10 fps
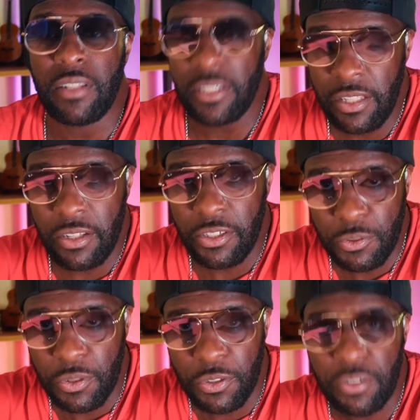They're still gonna
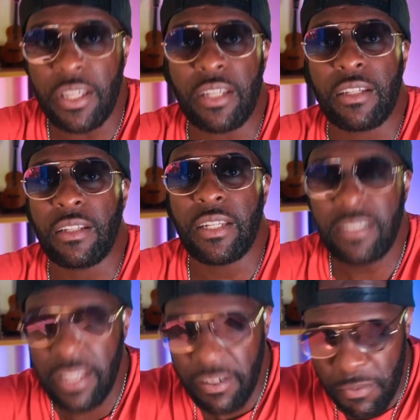do a good thing.
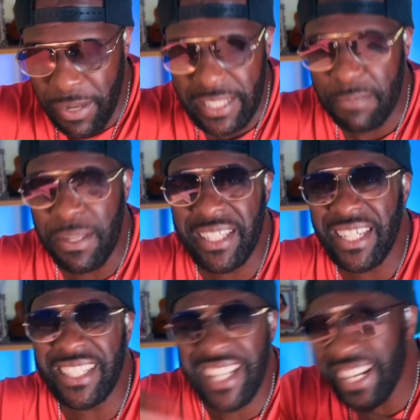Let's say everybody's
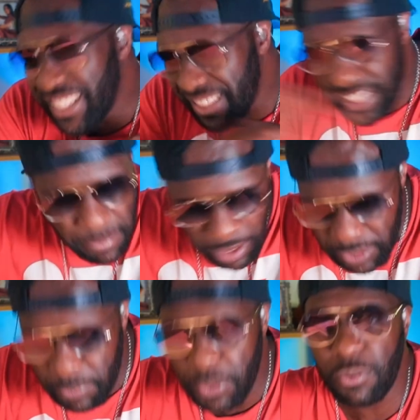building exactly the same
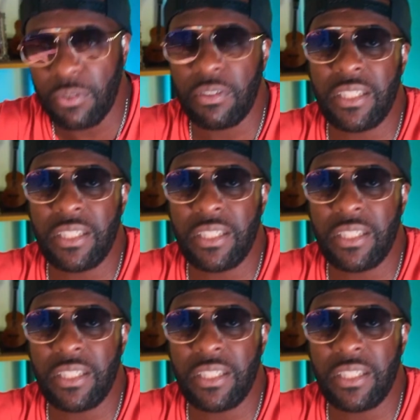hospital.